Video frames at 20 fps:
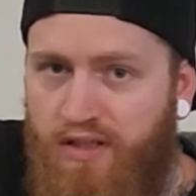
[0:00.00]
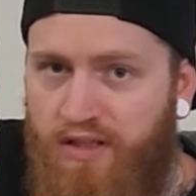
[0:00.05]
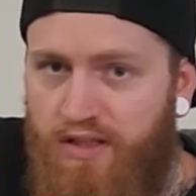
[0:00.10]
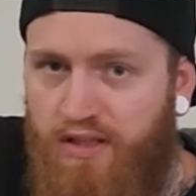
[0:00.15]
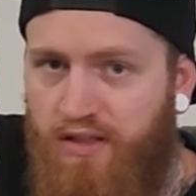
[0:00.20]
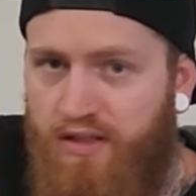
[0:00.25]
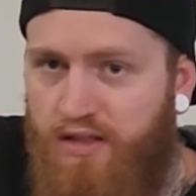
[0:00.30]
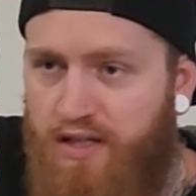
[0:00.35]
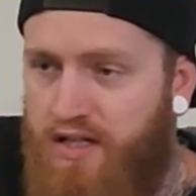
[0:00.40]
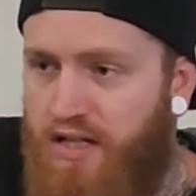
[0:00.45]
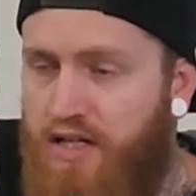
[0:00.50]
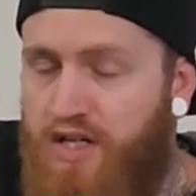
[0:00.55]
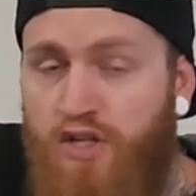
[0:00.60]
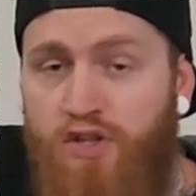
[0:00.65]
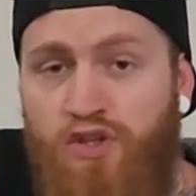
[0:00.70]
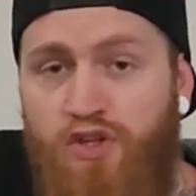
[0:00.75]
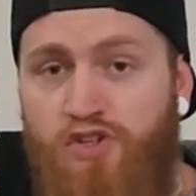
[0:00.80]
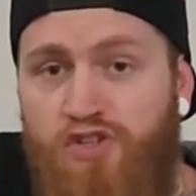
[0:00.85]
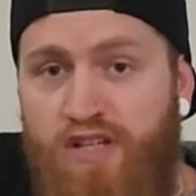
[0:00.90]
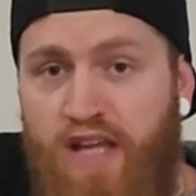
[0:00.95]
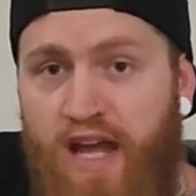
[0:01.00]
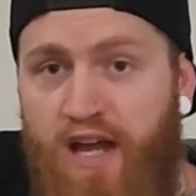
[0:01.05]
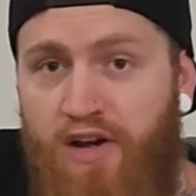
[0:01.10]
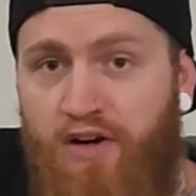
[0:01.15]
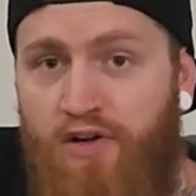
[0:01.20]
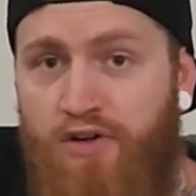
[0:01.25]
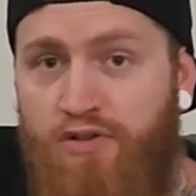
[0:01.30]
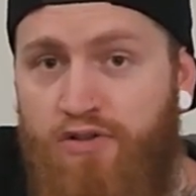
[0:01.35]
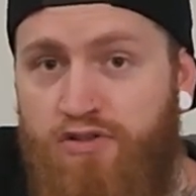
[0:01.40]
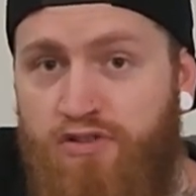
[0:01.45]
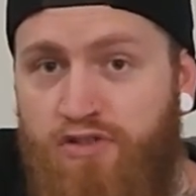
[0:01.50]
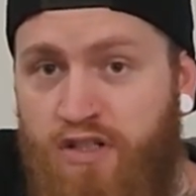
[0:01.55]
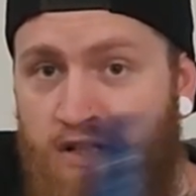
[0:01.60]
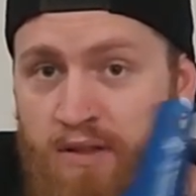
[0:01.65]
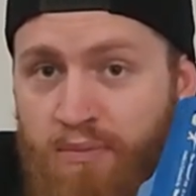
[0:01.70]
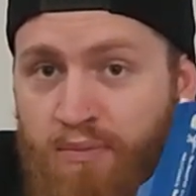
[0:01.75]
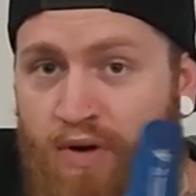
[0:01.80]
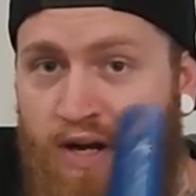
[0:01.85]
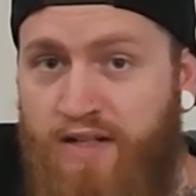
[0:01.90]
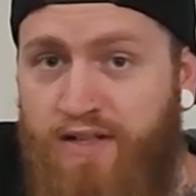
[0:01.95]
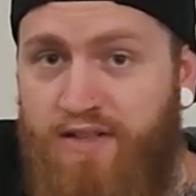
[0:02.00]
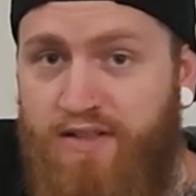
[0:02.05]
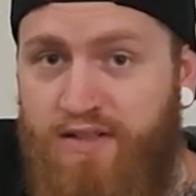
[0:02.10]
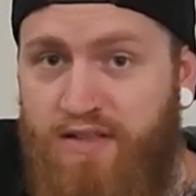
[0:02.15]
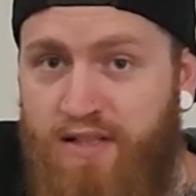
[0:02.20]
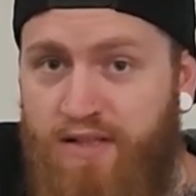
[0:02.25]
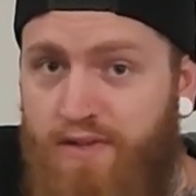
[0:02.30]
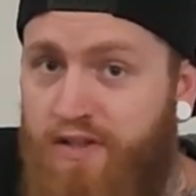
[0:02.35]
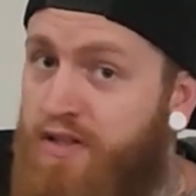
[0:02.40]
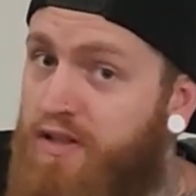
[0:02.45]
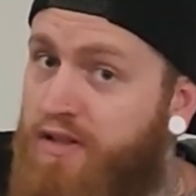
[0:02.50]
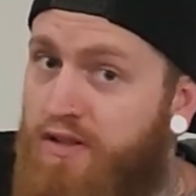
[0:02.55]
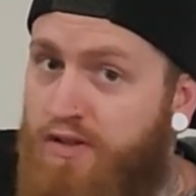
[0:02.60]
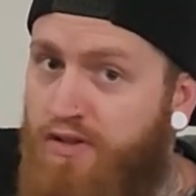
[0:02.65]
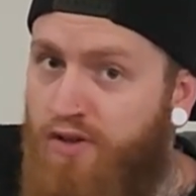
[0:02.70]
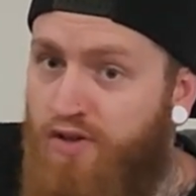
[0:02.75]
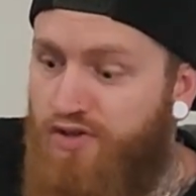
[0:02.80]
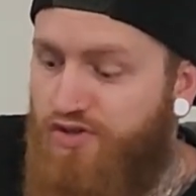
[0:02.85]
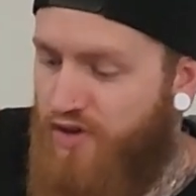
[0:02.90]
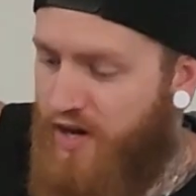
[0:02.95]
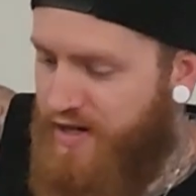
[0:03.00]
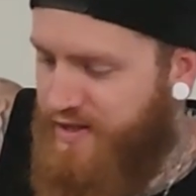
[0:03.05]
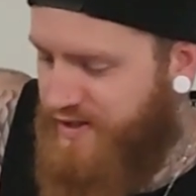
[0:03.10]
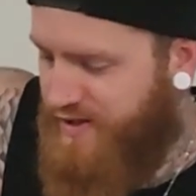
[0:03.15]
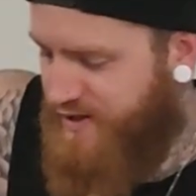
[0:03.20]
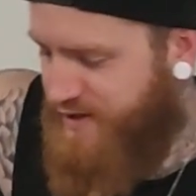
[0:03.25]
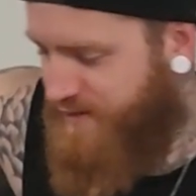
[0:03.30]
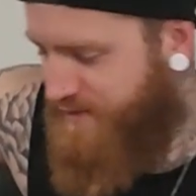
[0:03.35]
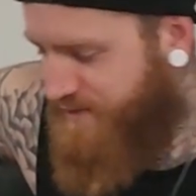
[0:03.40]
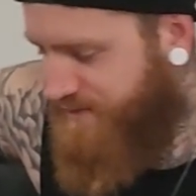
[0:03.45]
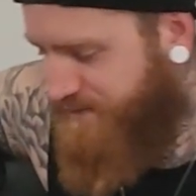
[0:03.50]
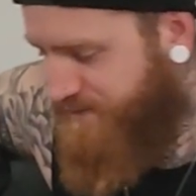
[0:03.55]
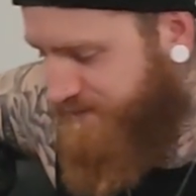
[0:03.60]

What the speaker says: digging those cat holes to practice leaving no trace.